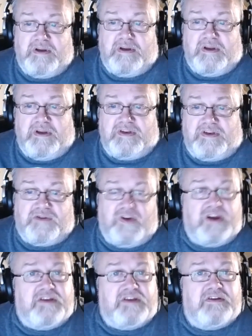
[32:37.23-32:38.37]

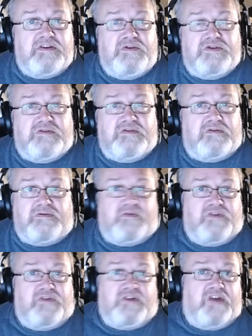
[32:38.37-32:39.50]
certified user of
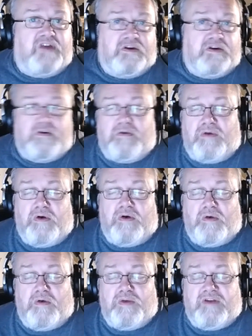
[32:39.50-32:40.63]
Vive or
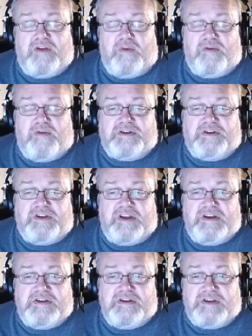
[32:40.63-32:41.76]
whatever product it
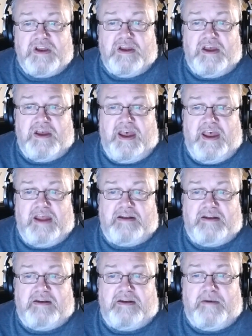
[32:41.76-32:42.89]
is,
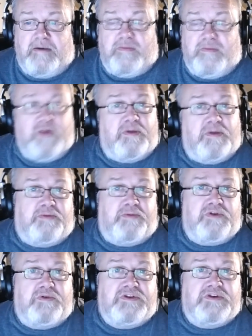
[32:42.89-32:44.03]
and they're about to put
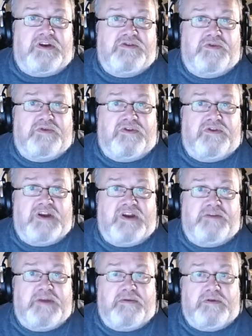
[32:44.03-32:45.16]
you in touch with the right
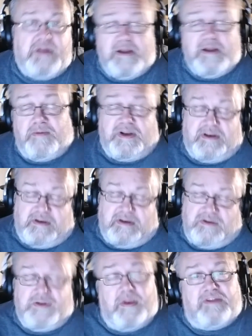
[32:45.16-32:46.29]
people. But you
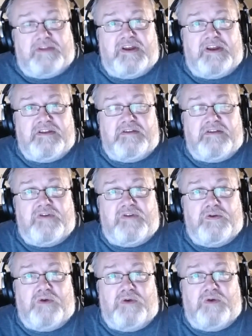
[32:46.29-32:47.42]
should be able to find the
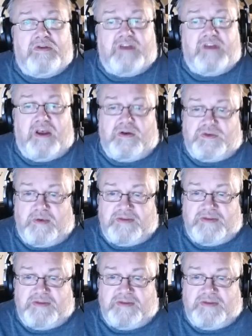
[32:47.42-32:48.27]
info on the Chaos website.